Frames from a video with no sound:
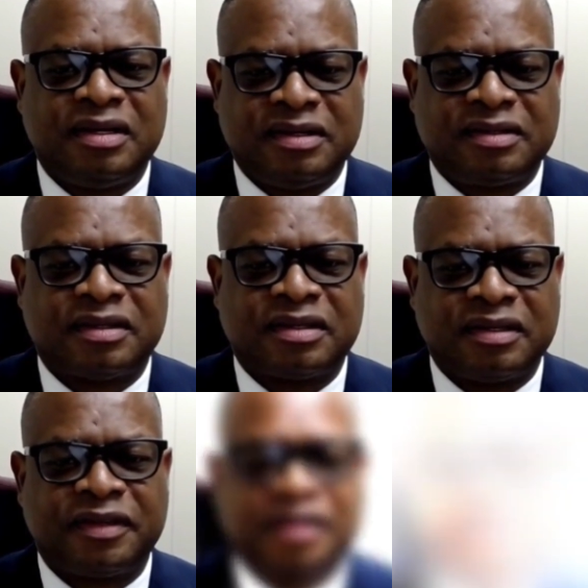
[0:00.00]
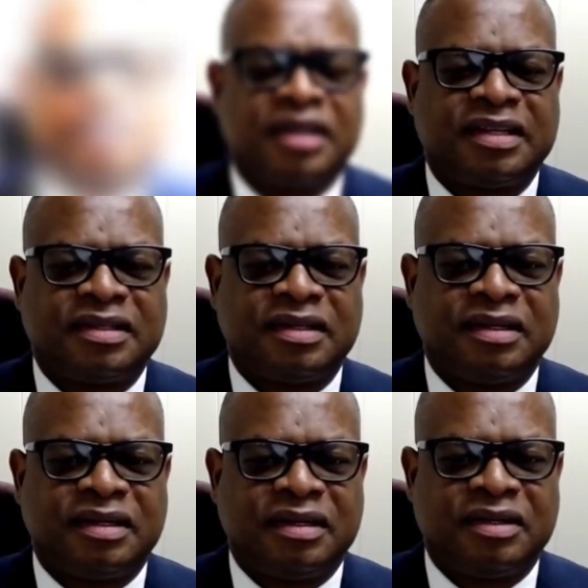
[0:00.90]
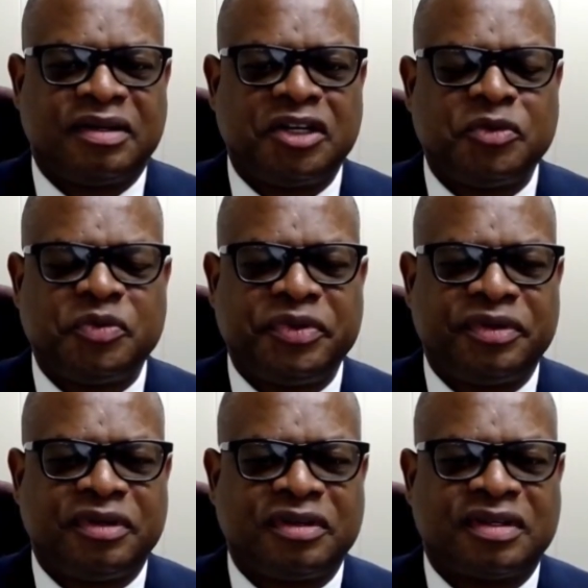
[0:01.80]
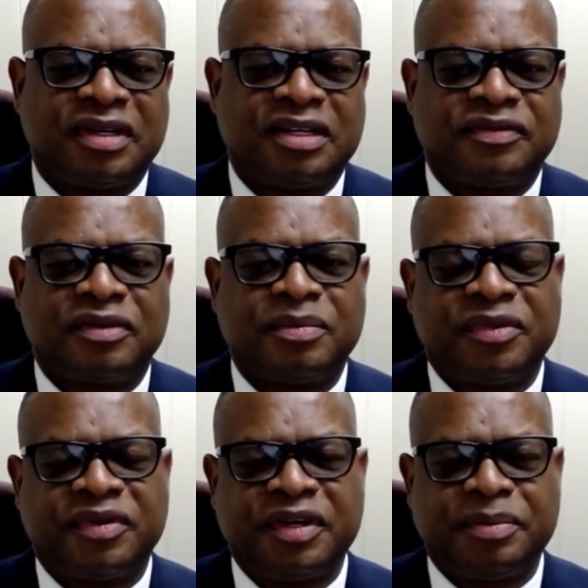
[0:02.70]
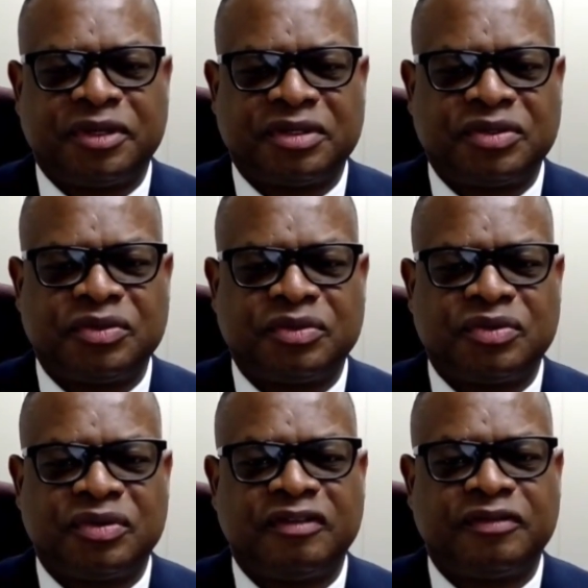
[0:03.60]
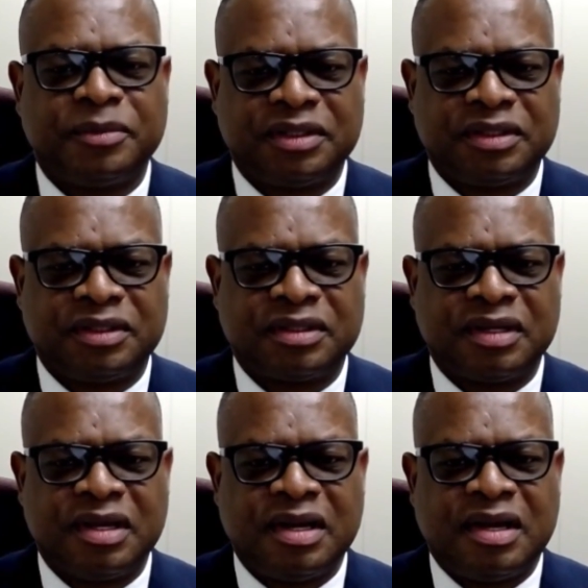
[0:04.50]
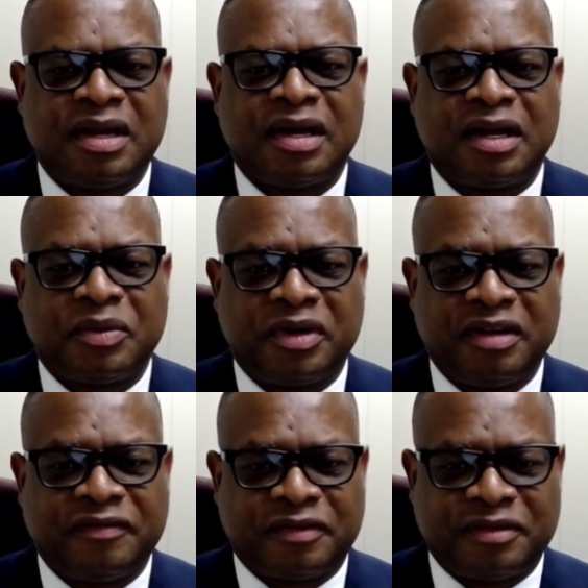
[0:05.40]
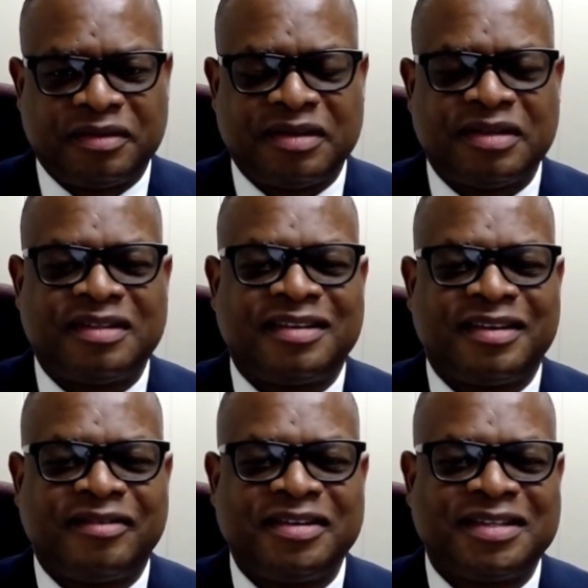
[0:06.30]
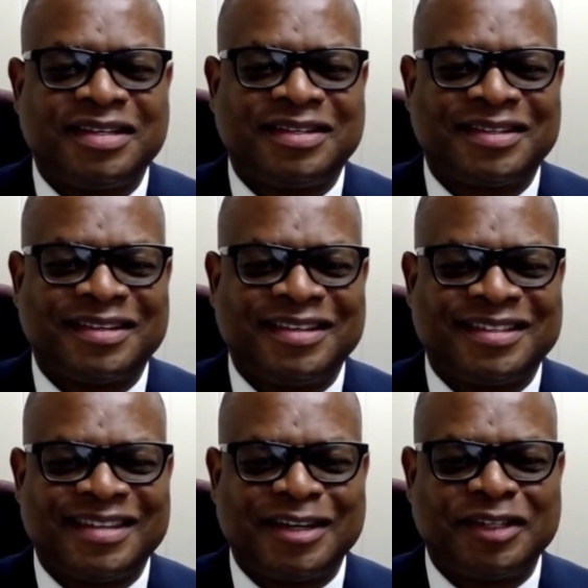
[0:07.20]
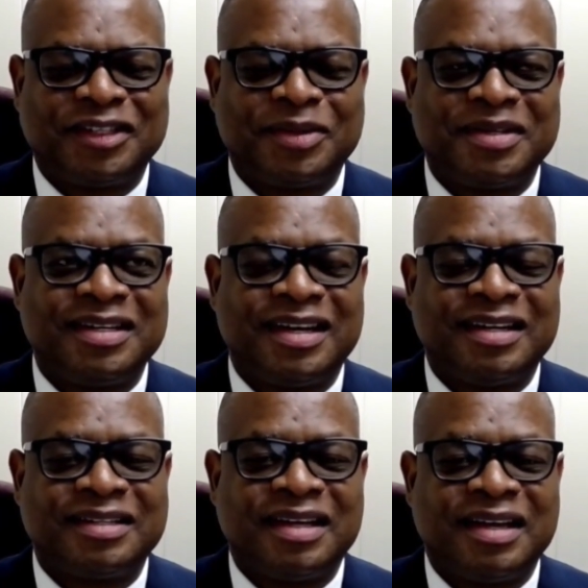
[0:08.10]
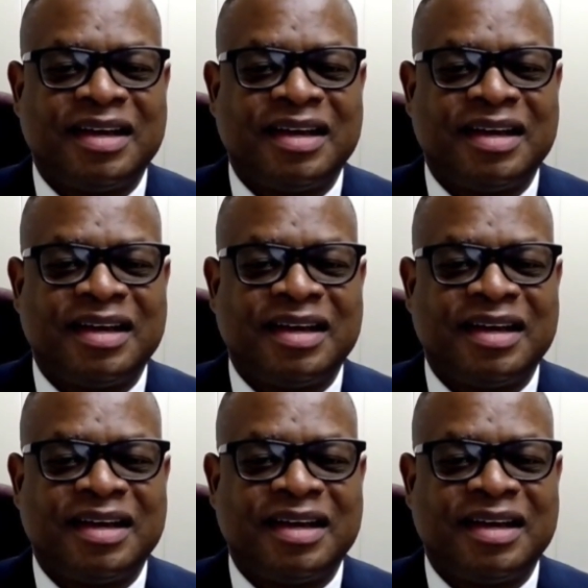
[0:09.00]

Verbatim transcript: is significant. Classically, honeymoon periods last from three months to 12 months. However, there are recent studies now showing that